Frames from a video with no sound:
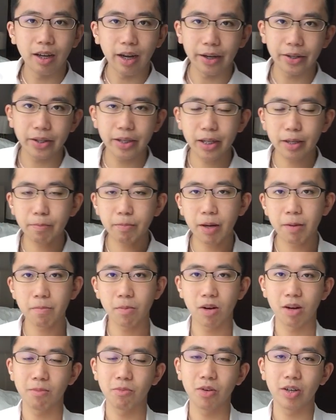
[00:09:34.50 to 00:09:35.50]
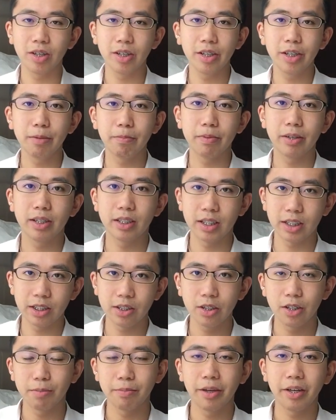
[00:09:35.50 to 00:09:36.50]
I think my mom wanted it because I
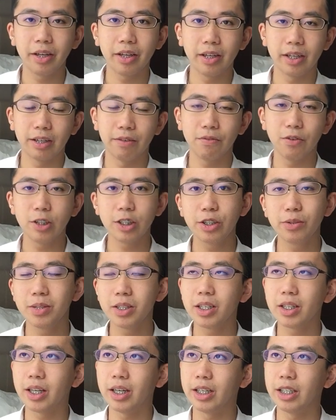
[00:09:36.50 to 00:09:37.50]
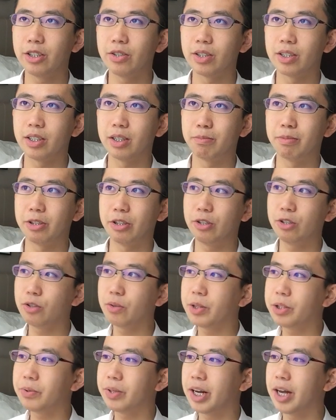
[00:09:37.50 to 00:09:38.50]
started making it. At first she wasn't that interested, but
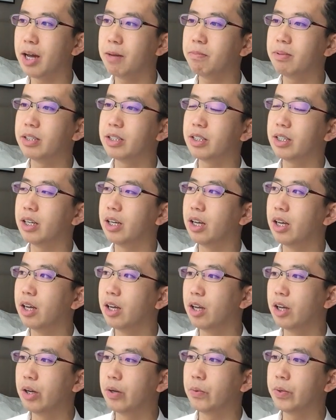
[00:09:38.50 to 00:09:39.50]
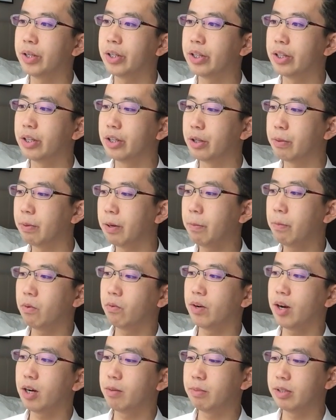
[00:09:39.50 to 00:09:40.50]
usually what happens with the people
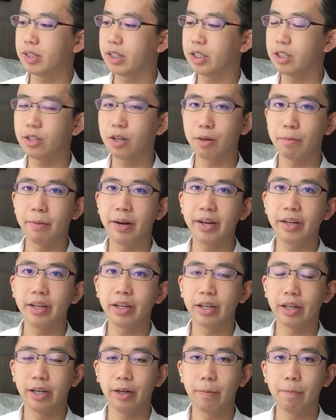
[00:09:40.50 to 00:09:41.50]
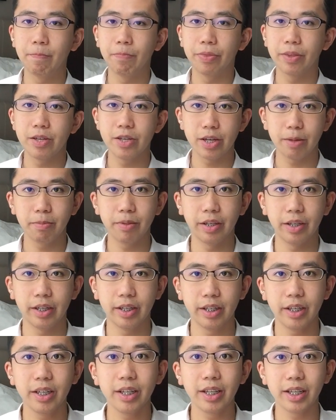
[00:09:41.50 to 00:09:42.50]
around me is I start making it something,
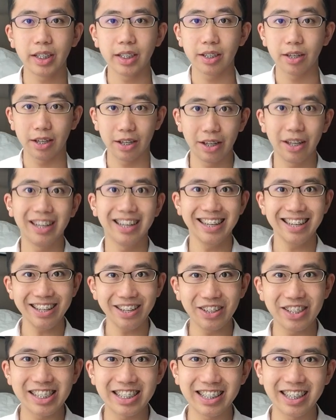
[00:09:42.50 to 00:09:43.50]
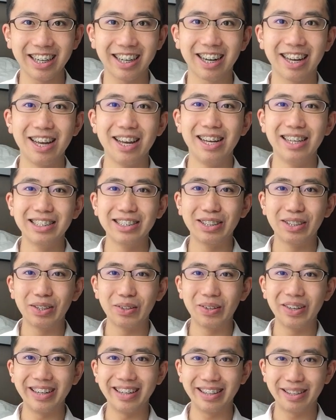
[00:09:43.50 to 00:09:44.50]
and then they see it
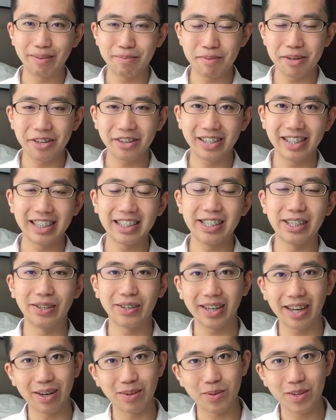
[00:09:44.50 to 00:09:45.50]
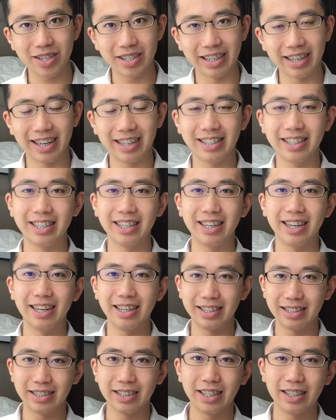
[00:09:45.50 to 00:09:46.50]
in the middle and they say, okay, I want it, and then
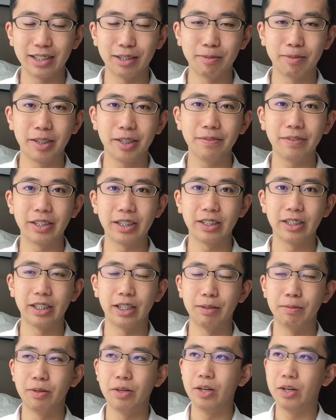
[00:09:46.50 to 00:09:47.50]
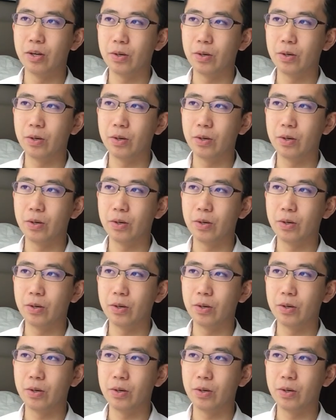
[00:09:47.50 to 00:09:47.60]
I end up giving it to them.